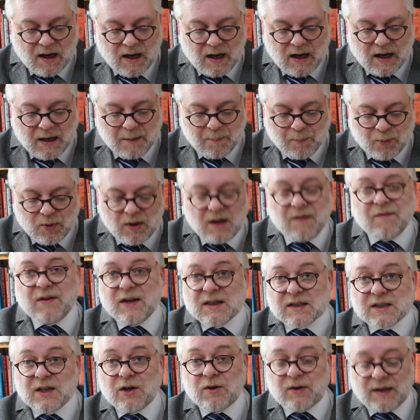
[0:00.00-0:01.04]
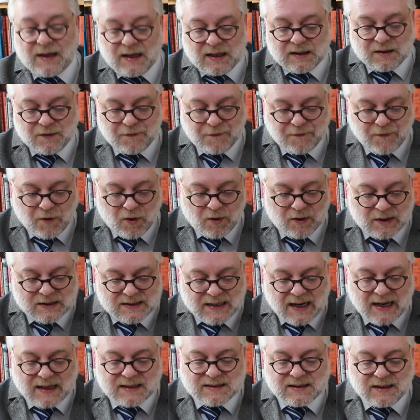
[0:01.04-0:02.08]
He previously only had the 4
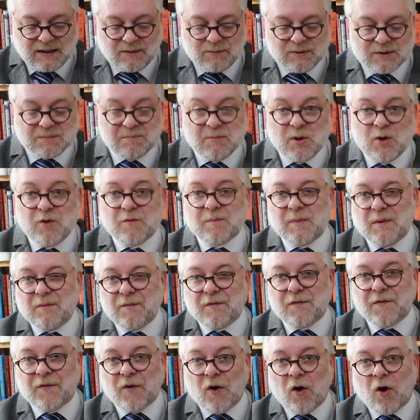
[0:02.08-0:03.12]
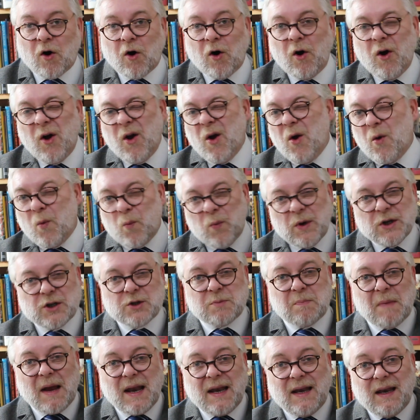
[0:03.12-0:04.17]
attacks and he was movement 4,
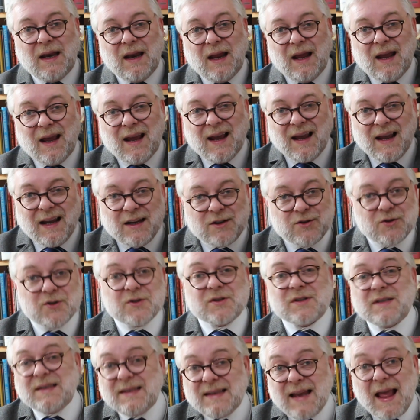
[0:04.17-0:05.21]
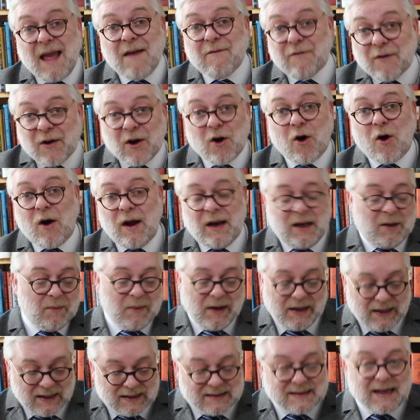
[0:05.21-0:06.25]
which meant he just never got
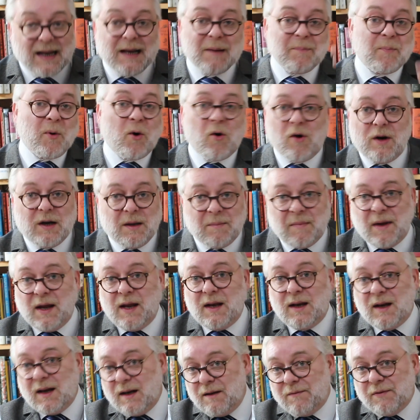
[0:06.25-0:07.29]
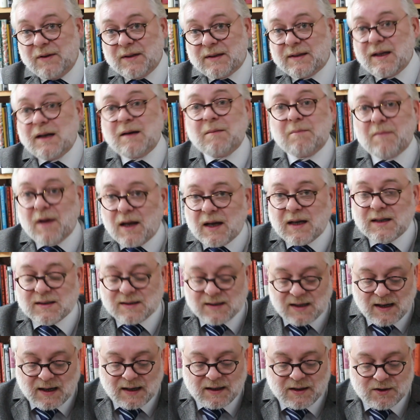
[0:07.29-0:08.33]
anywhere. You teleported him in, and if he didn't make his
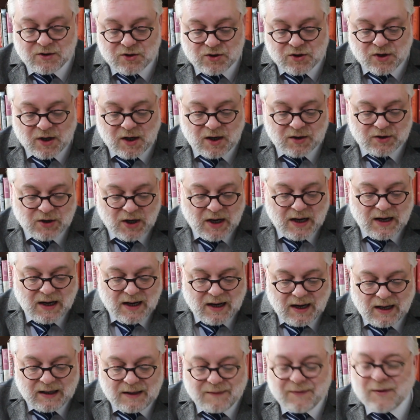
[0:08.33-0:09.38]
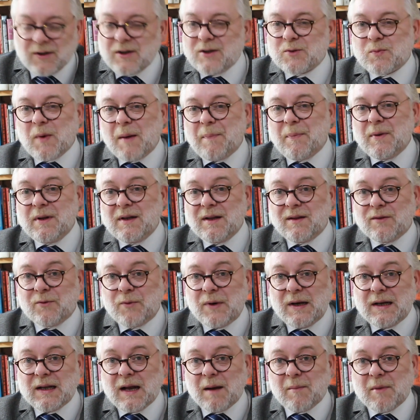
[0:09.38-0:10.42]
9-inch charge, and even though his weapon did
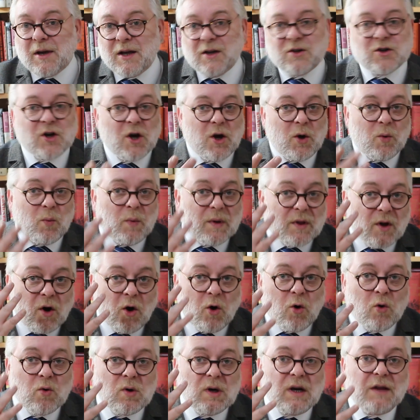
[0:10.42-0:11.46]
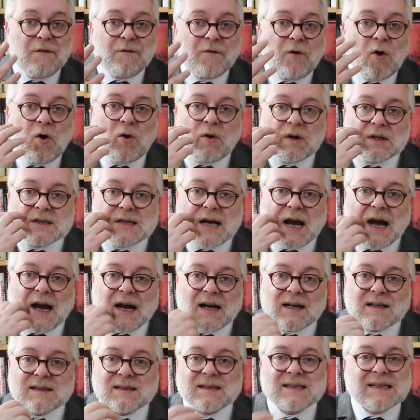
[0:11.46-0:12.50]
3 damage, with only 4
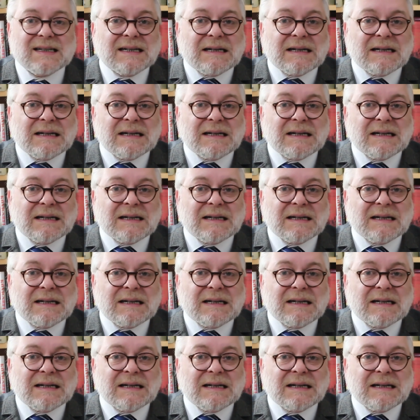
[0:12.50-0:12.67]
attacks,